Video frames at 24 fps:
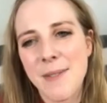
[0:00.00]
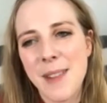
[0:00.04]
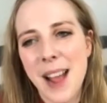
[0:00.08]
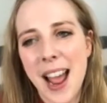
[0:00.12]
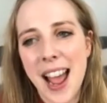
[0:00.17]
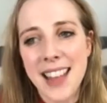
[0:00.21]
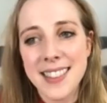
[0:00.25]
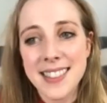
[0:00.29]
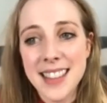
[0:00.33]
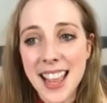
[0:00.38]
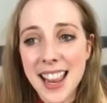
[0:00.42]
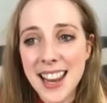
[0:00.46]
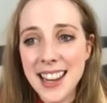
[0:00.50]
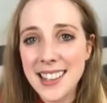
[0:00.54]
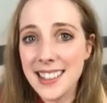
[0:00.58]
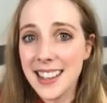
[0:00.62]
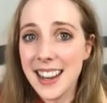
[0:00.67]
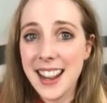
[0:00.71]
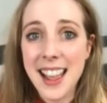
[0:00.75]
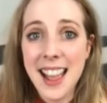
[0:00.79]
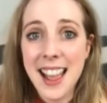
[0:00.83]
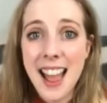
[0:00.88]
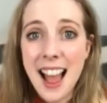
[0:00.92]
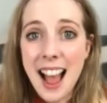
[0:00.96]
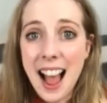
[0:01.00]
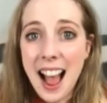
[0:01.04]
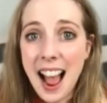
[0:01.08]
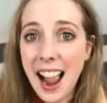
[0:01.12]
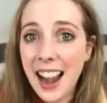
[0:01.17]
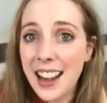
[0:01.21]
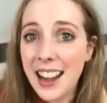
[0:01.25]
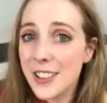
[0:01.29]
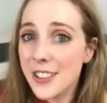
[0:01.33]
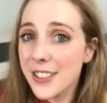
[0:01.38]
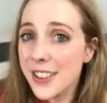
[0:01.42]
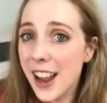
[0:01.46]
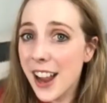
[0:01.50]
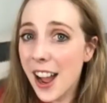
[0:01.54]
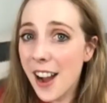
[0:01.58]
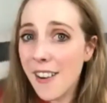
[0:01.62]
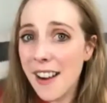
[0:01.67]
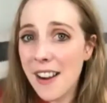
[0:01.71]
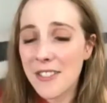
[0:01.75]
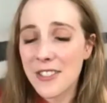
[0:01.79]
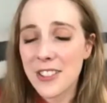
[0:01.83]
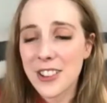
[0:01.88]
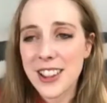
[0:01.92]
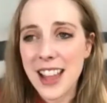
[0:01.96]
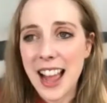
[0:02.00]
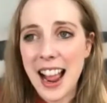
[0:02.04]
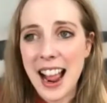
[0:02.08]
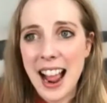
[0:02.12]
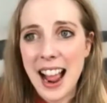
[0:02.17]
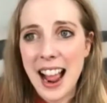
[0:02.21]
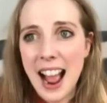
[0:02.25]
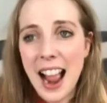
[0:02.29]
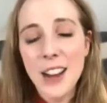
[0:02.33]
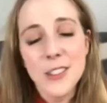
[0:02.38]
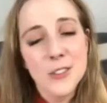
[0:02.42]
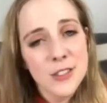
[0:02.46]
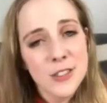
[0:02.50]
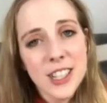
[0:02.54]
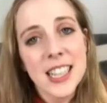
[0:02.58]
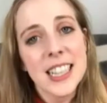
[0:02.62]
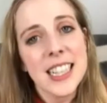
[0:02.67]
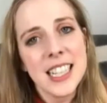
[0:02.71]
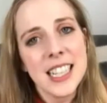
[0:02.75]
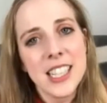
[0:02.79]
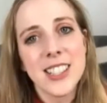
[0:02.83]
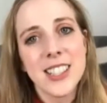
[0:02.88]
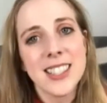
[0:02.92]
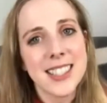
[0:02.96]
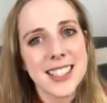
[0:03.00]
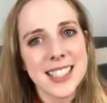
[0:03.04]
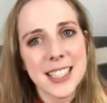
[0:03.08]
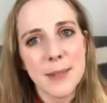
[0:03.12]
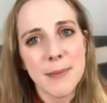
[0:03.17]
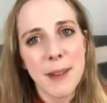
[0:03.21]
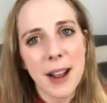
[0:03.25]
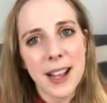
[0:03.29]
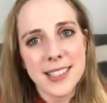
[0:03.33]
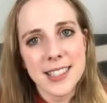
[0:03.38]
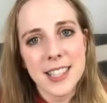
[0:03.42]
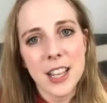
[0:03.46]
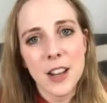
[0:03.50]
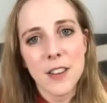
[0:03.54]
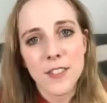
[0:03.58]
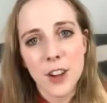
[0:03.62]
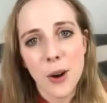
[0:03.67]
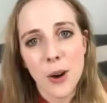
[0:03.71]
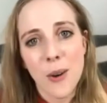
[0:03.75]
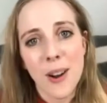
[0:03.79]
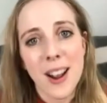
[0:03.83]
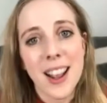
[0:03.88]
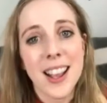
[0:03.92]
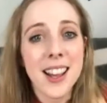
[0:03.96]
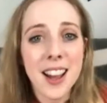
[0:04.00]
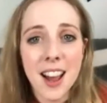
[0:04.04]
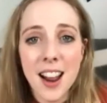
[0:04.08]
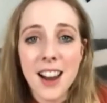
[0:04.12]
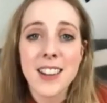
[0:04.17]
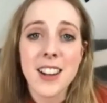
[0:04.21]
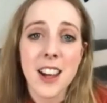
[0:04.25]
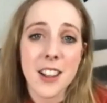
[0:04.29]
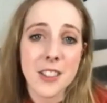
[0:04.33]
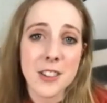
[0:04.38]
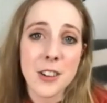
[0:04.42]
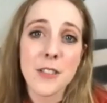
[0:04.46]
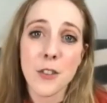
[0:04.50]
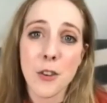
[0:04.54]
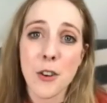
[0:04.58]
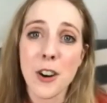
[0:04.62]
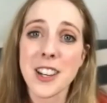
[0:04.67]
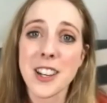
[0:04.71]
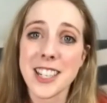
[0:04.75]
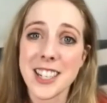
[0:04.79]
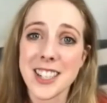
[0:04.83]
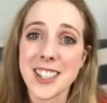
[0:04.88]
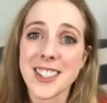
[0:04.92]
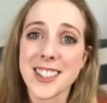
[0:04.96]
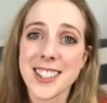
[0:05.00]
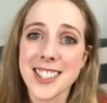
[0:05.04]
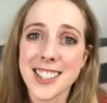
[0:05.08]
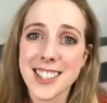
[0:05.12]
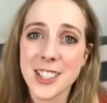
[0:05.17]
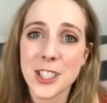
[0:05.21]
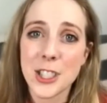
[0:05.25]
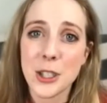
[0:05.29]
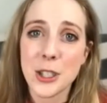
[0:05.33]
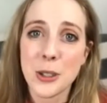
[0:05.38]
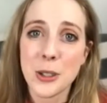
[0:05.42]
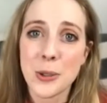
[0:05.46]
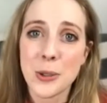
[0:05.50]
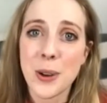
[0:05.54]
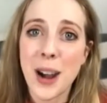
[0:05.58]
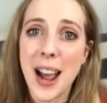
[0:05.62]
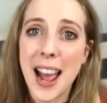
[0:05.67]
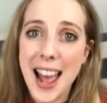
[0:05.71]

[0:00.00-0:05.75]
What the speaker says: And then I don't know after that. I really could see myself going another 4 years to